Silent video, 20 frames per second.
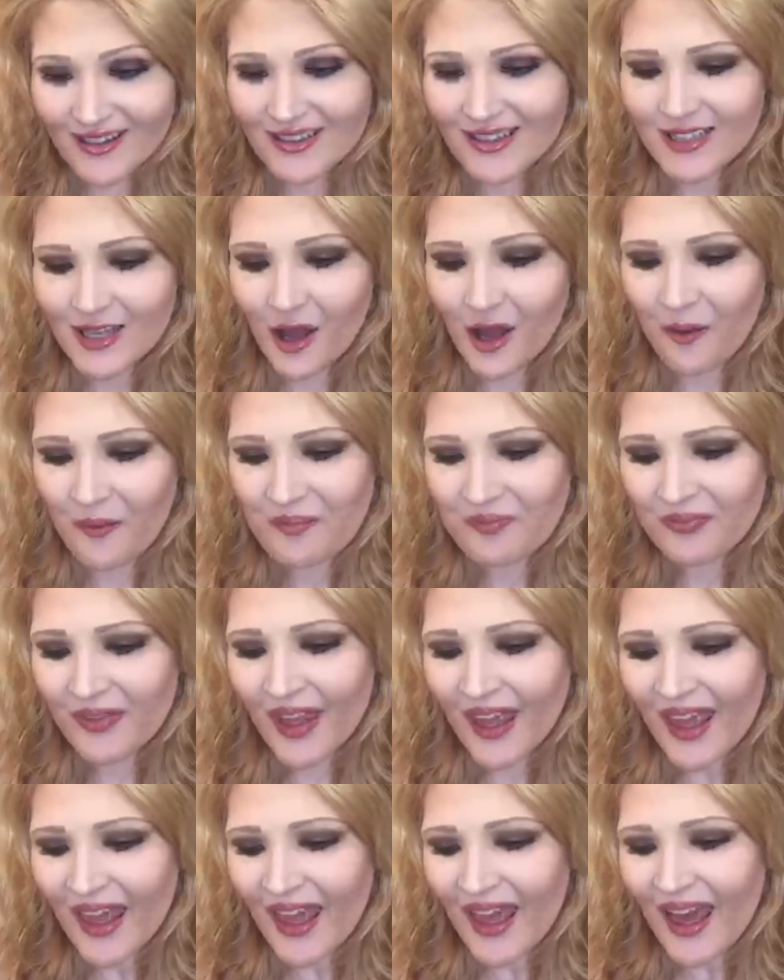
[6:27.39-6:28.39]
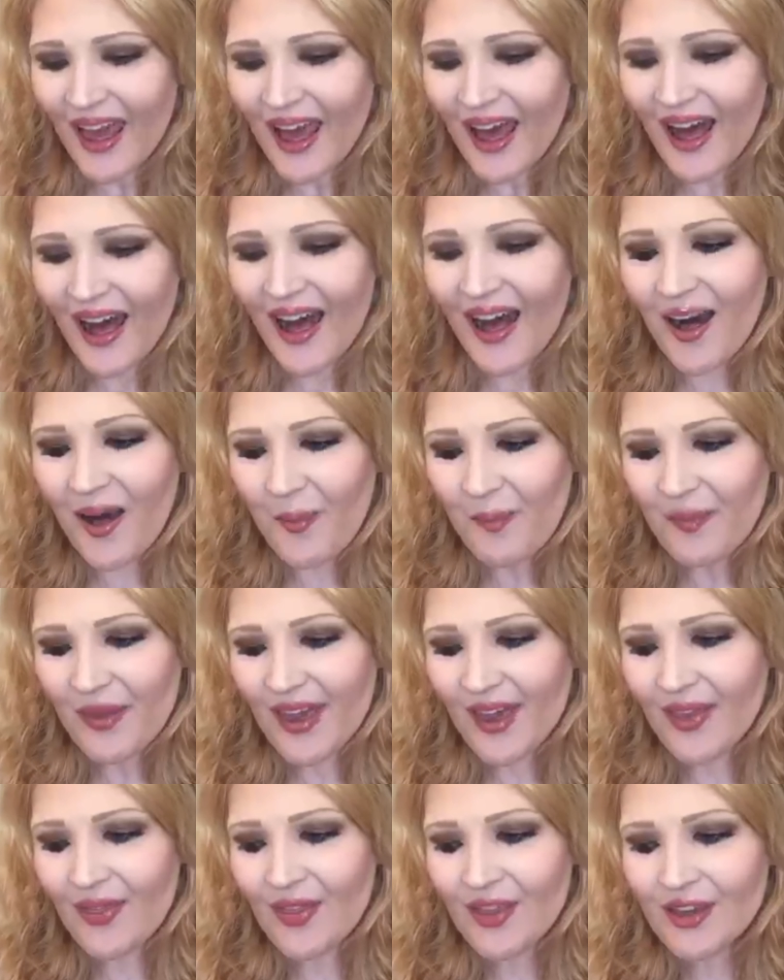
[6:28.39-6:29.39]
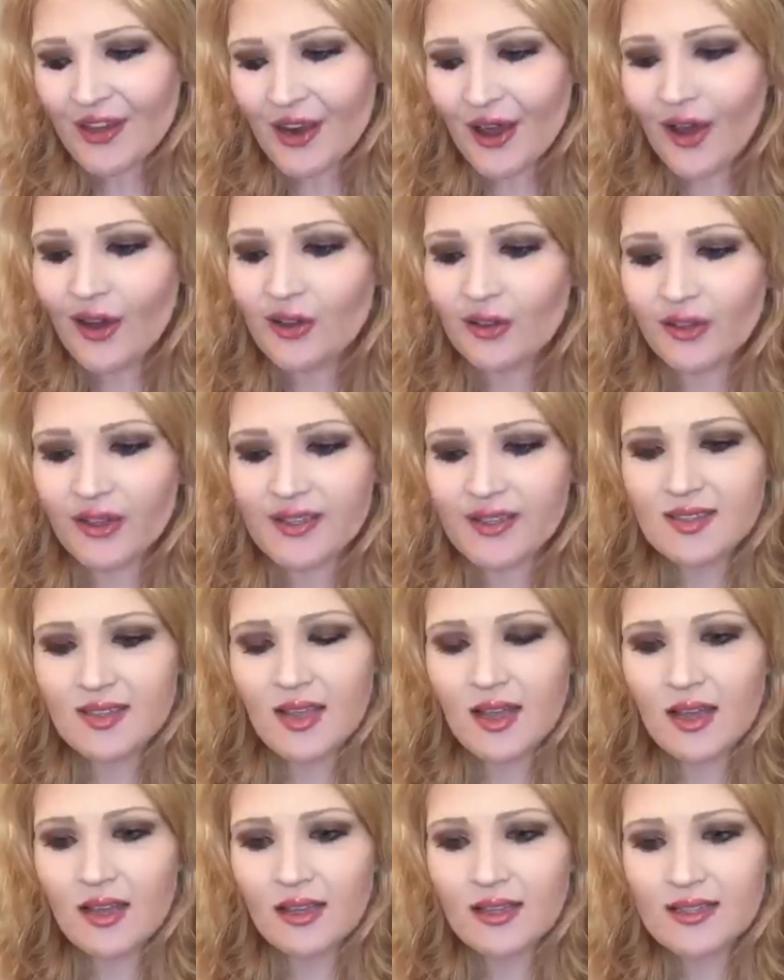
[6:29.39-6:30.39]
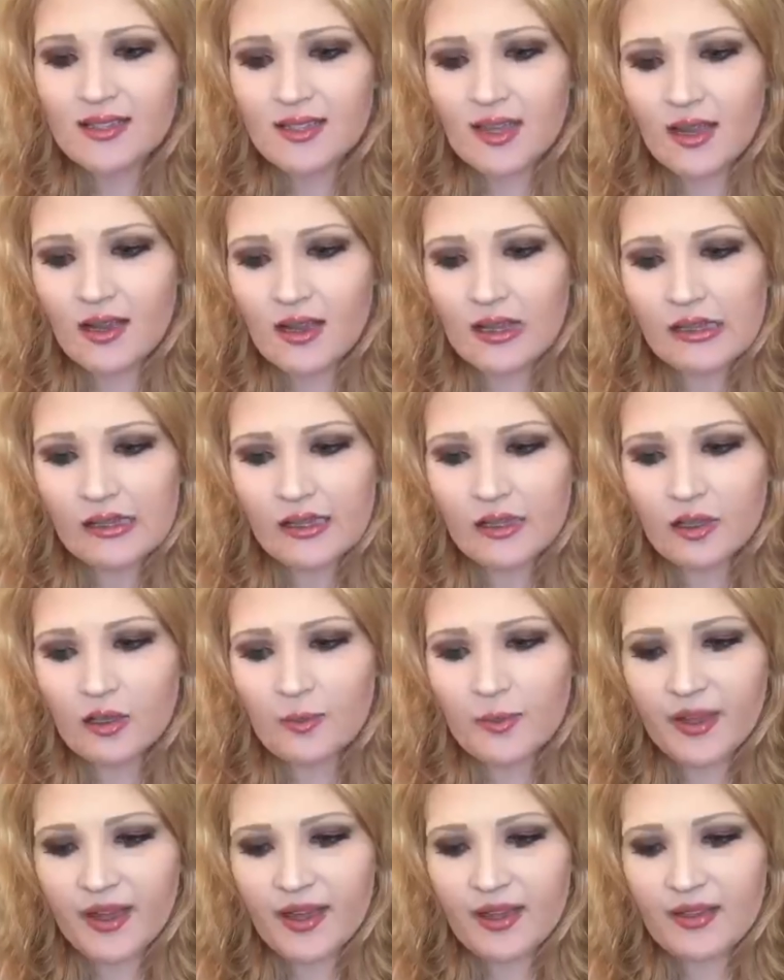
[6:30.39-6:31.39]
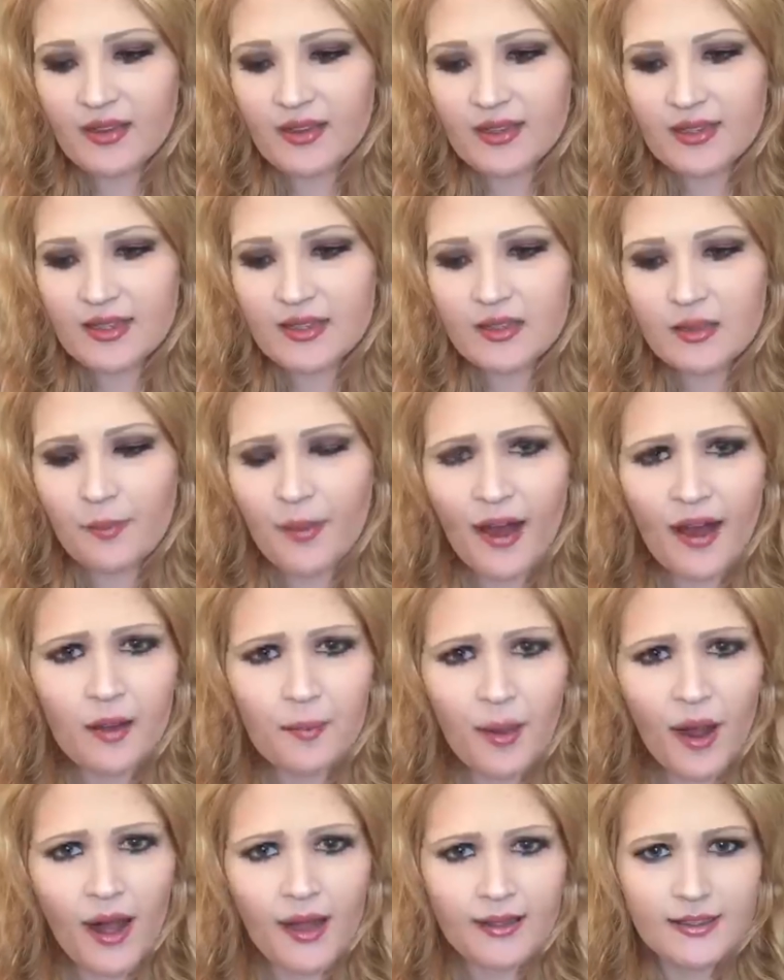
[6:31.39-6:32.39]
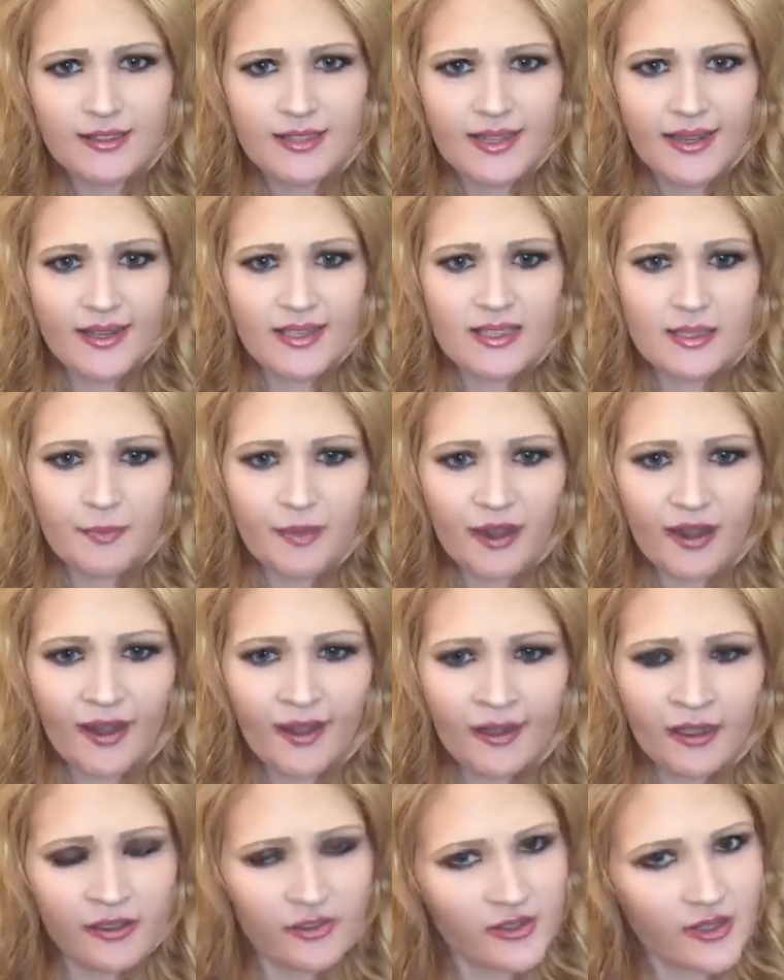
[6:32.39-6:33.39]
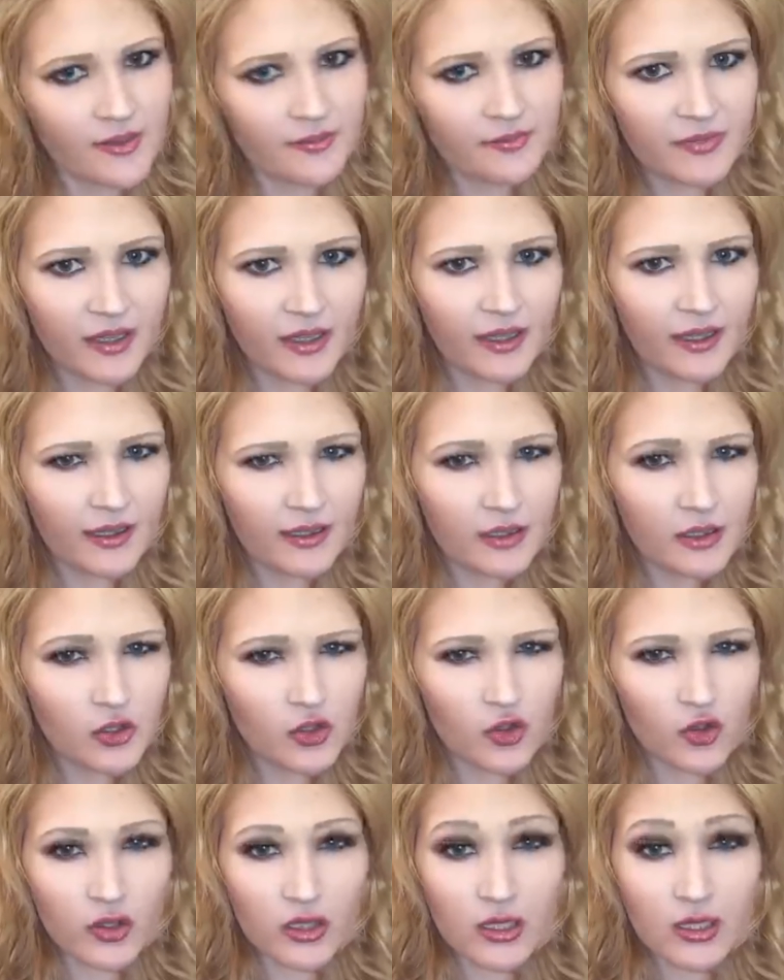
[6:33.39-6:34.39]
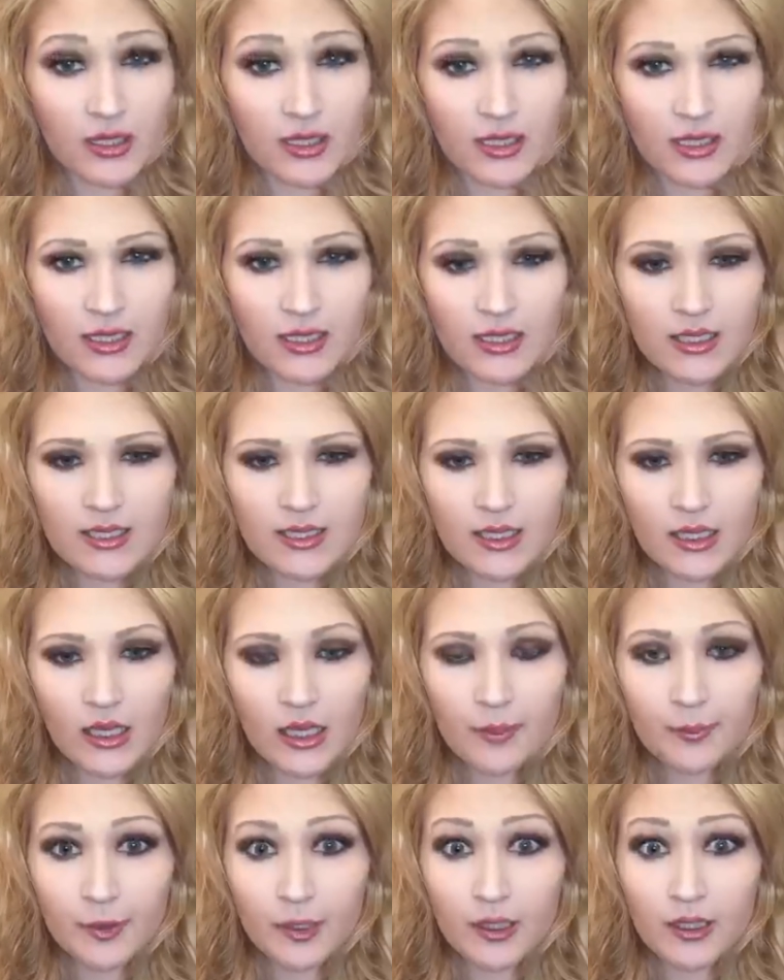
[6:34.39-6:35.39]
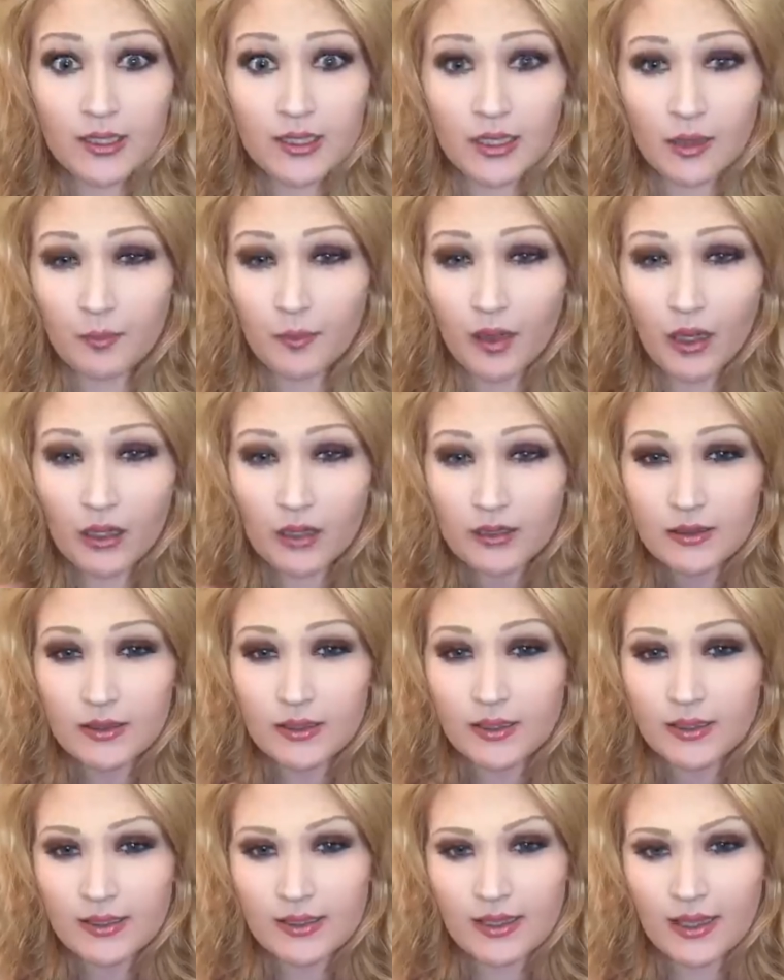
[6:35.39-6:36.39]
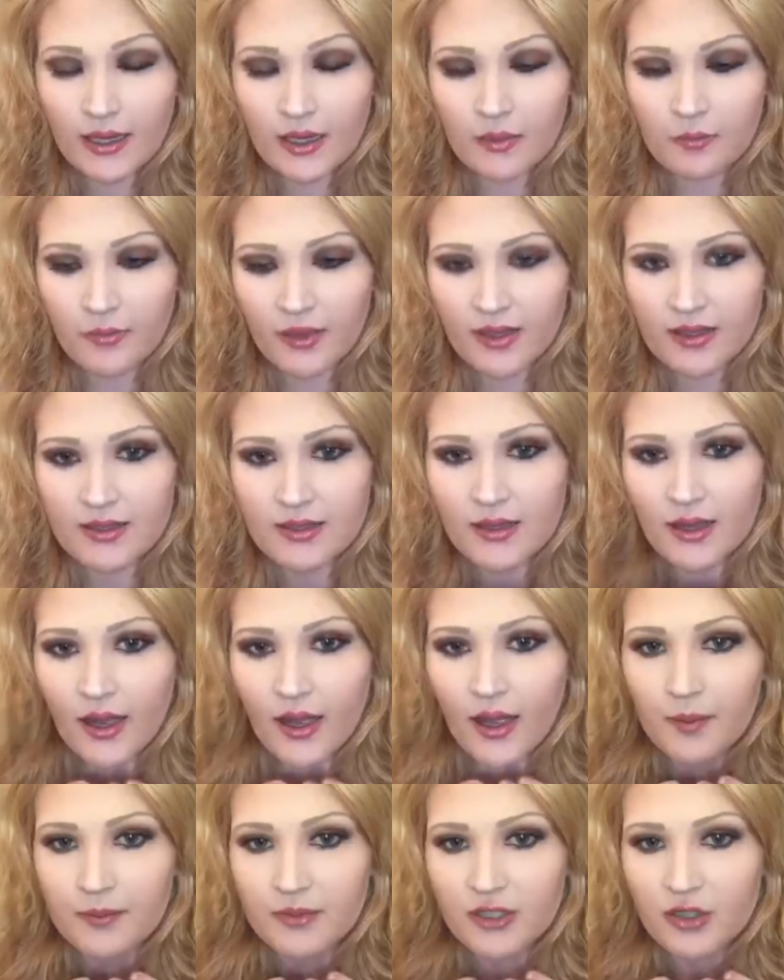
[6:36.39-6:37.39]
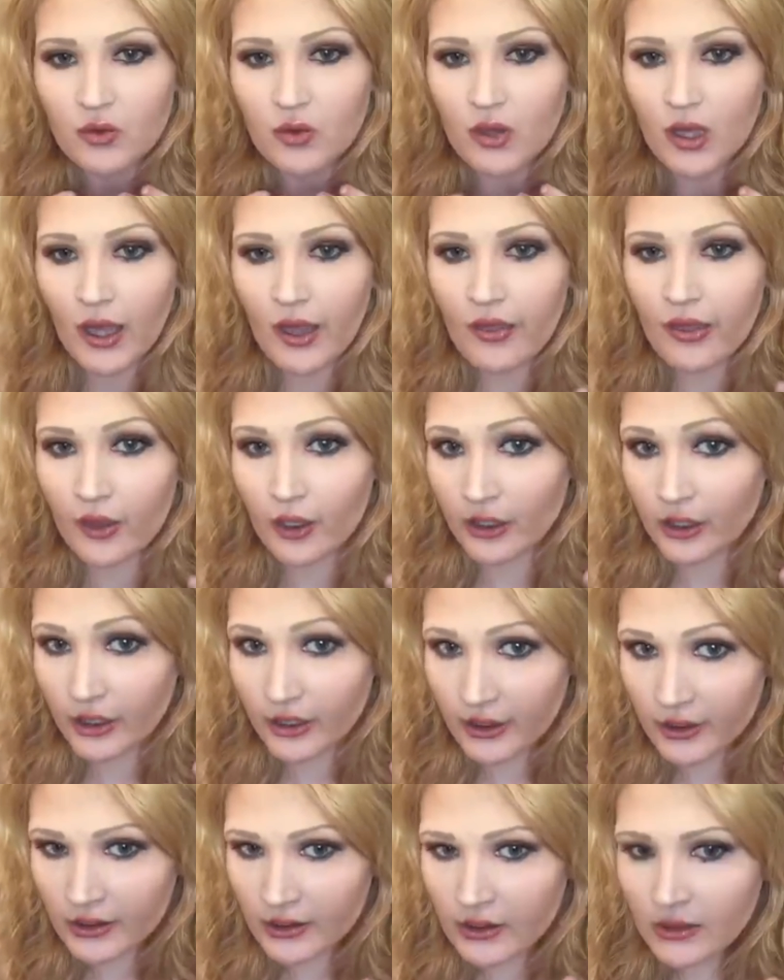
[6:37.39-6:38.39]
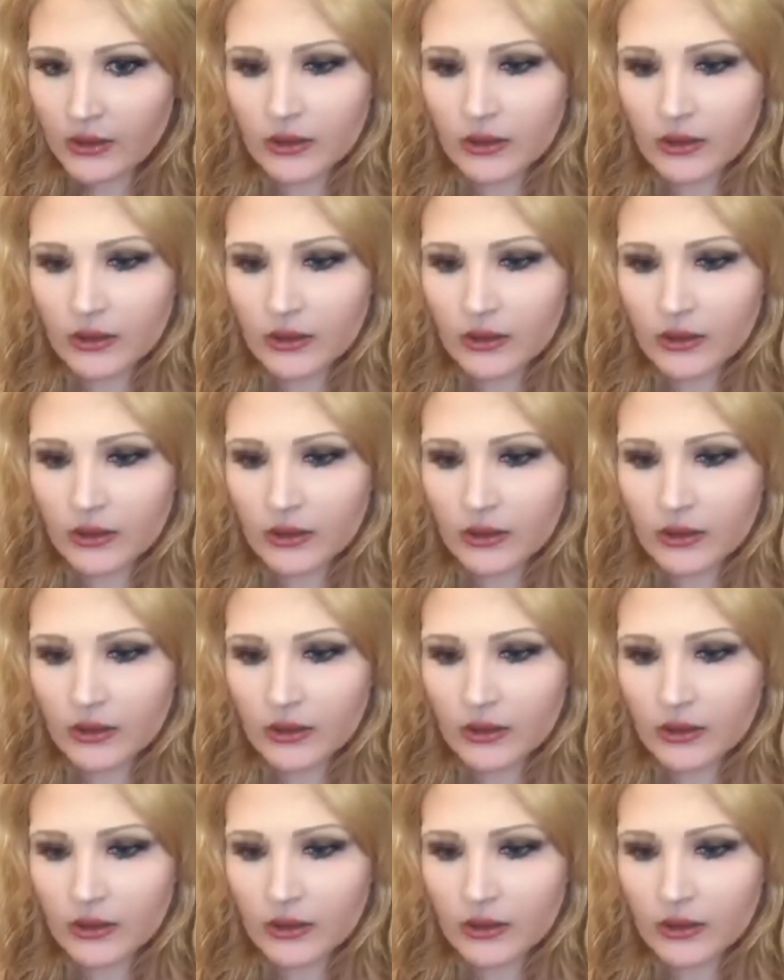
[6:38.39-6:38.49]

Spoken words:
So in the know, let's talk a little bit. This is about politics, but kind of something interesting. Celebrities and politics getting mixed up together.